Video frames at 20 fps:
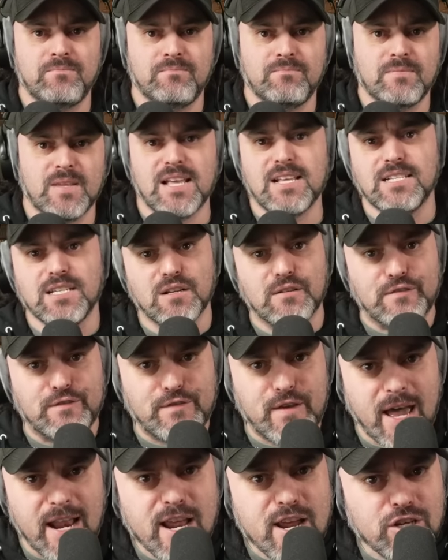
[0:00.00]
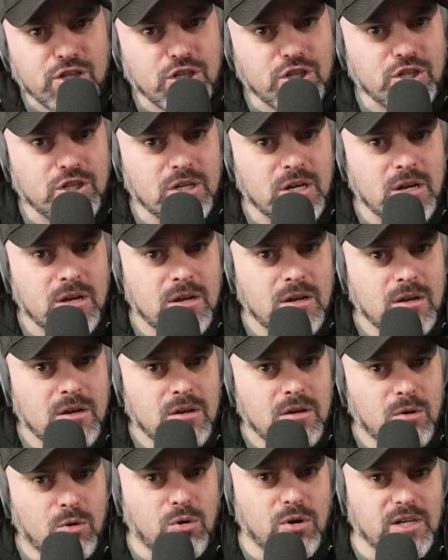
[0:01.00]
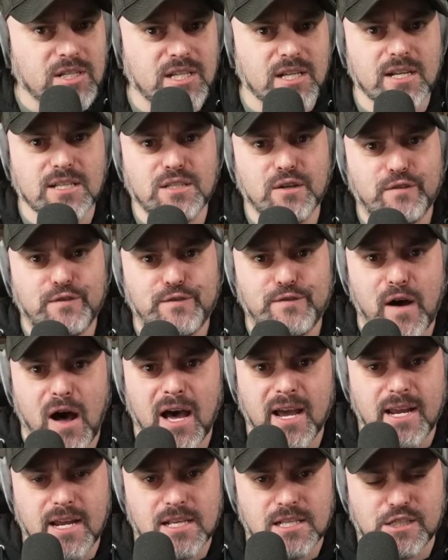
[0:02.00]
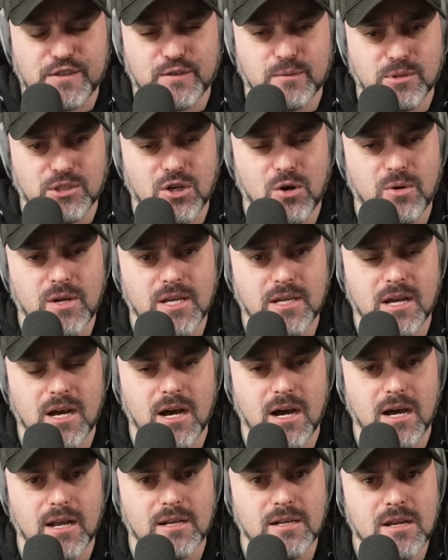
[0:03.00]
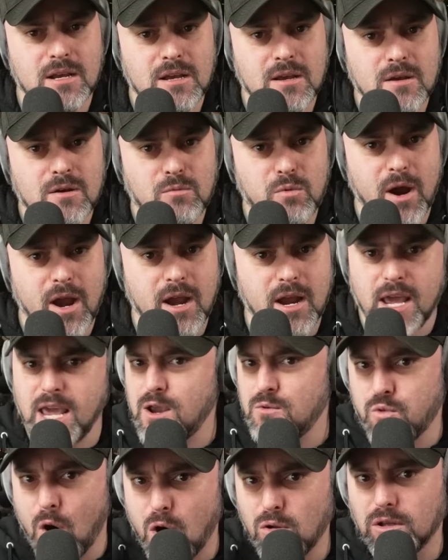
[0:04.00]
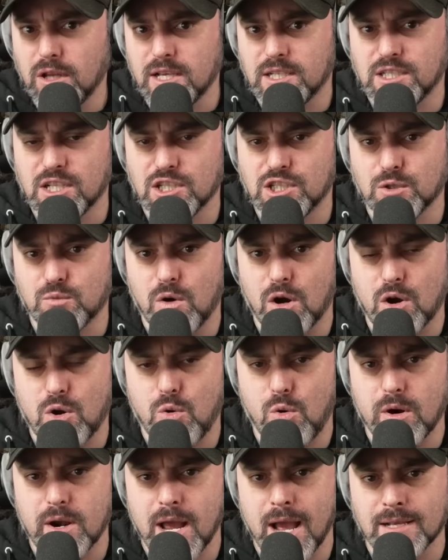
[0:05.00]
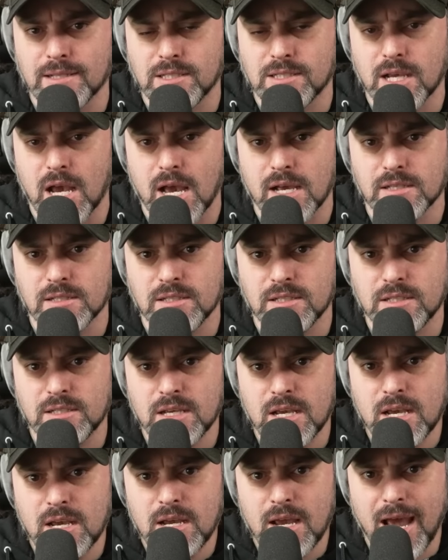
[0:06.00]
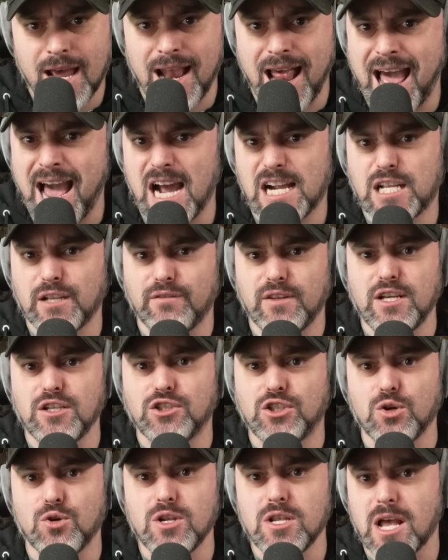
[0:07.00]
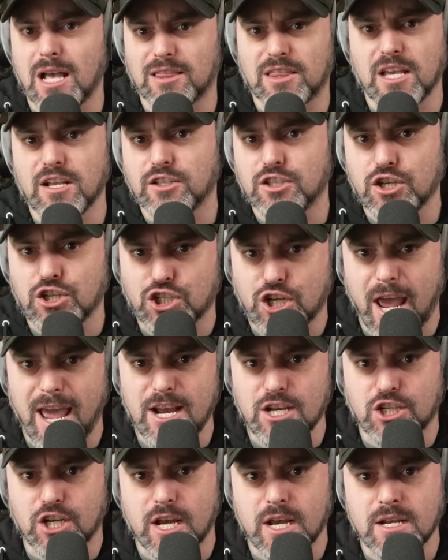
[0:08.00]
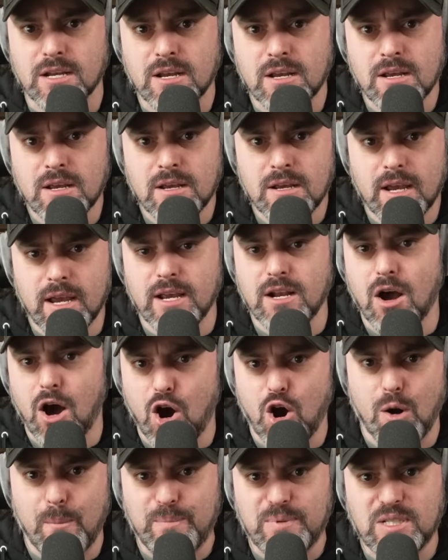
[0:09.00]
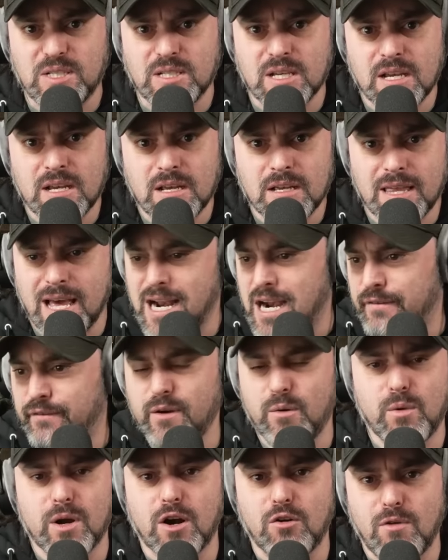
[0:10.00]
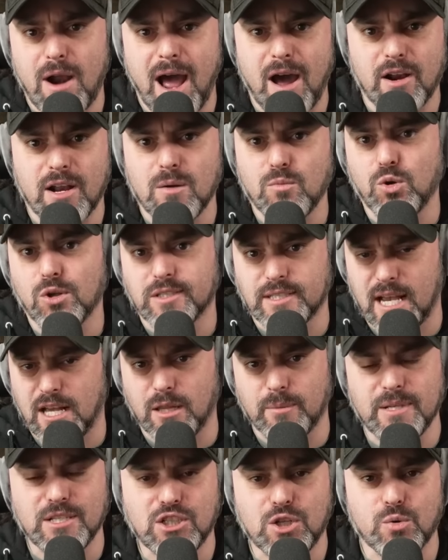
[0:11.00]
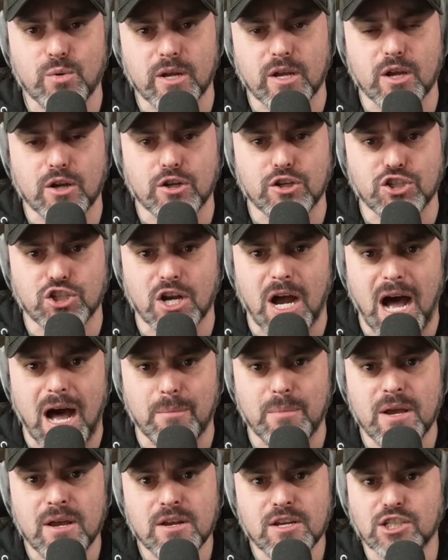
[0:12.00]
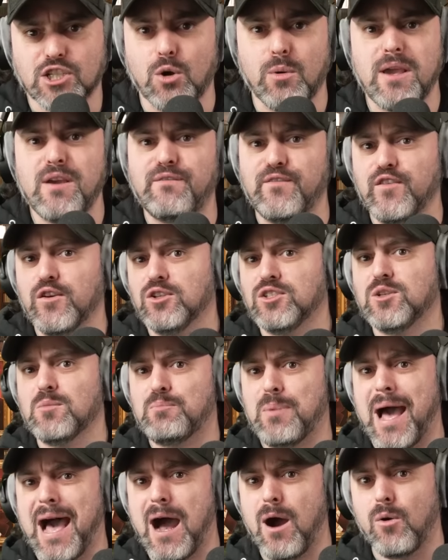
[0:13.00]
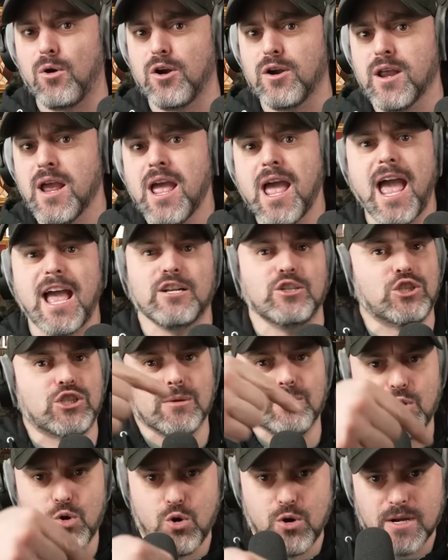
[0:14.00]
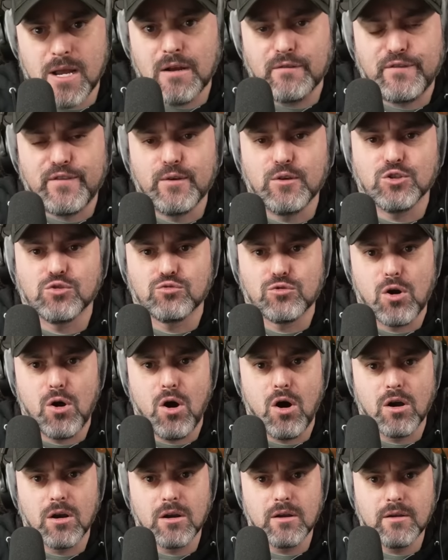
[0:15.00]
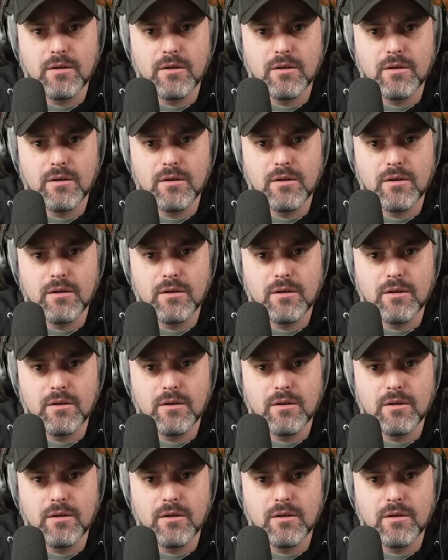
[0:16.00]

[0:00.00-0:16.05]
Is it a fetish, or is it a defiance from Tony Kahn where he won't listen to what Cornette says and actively do nothing to change it in hopes that everyone around him will tell him he's doing a good job so he feels empowered and Jim Cornette feels wrong?